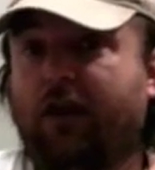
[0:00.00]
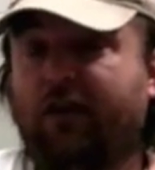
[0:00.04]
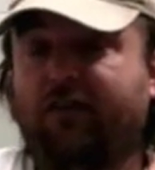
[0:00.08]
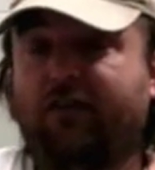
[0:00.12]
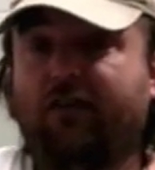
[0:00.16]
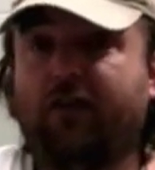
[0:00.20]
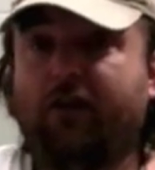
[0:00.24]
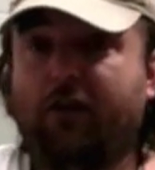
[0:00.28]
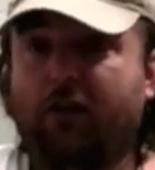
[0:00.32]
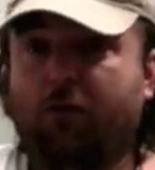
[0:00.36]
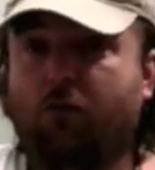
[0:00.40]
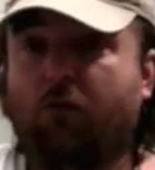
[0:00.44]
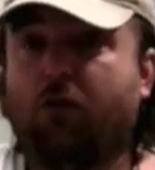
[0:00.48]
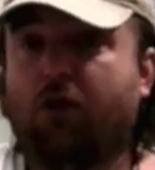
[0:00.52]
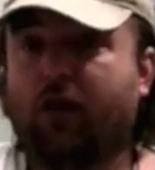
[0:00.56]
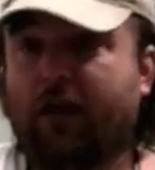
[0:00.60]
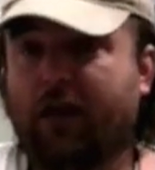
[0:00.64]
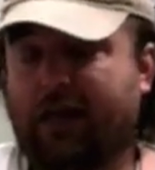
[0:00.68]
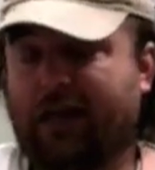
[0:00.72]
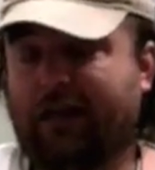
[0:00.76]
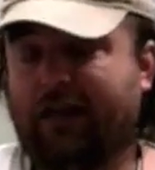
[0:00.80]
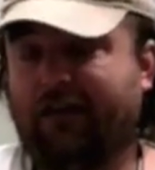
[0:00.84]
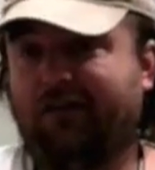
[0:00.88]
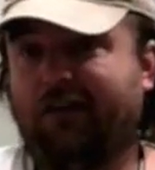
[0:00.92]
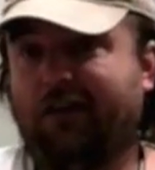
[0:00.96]
and tell you we're going
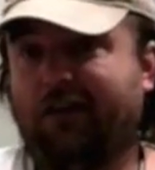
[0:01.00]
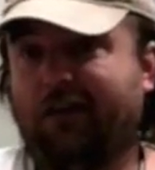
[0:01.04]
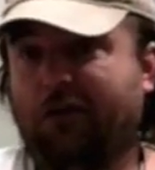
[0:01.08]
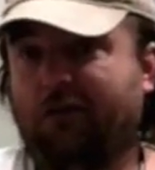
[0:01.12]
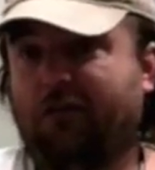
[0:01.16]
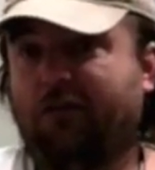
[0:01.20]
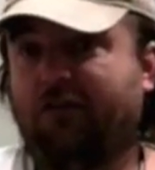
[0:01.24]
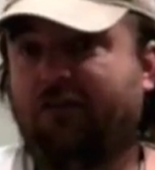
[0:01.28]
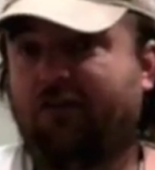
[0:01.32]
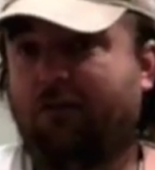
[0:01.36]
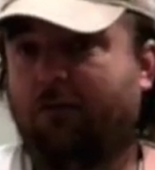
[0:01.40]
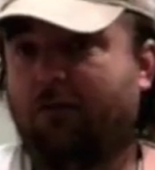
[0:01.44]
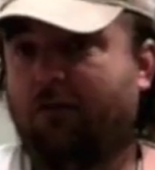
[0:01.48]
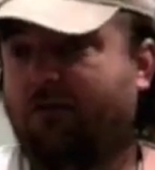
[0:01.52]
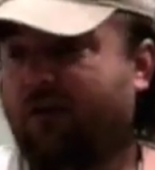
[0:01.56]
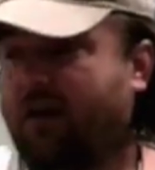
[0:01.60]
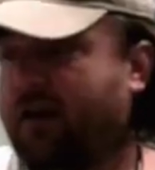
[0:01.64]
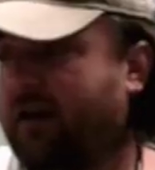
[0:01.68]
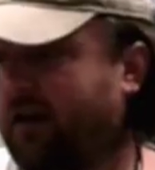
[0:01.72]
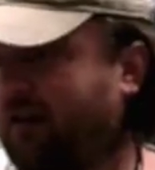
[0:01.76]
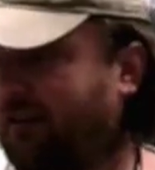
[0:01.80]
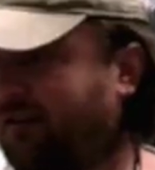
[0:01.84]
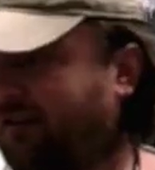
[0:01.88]
to continue to subdivide in